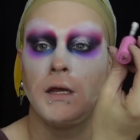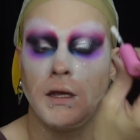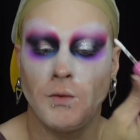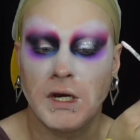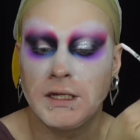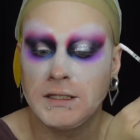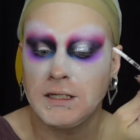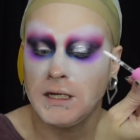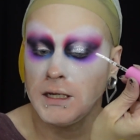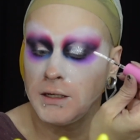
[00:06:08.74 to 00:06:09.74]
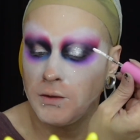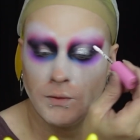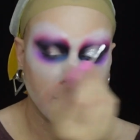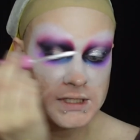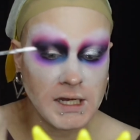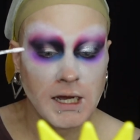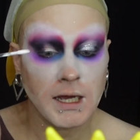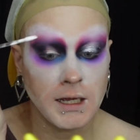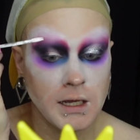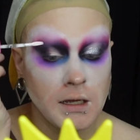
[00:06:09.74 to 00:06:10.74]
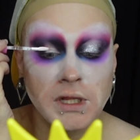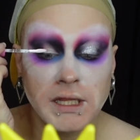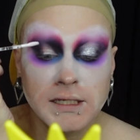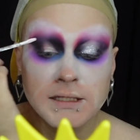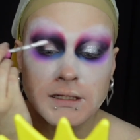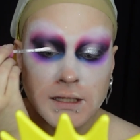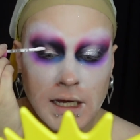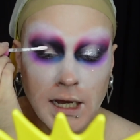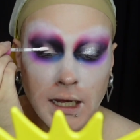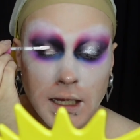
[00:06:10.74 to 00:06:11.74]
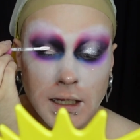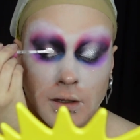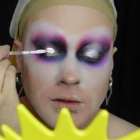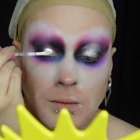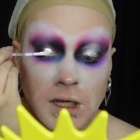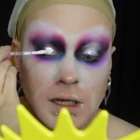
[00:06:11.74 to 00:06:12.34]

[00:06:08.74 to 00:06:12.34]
And what I did was I placed that on my